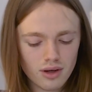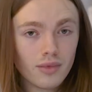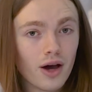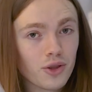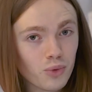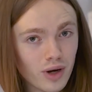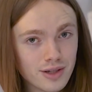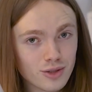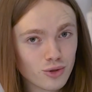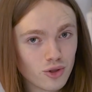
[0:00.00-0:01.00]

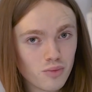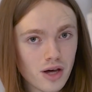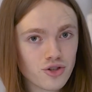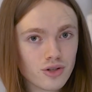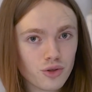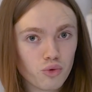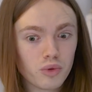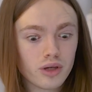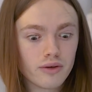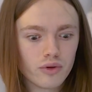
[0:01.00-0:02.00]
Otherwise, could you imagine it will
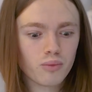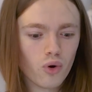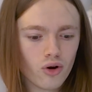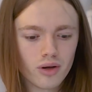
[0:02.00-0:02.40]
be even more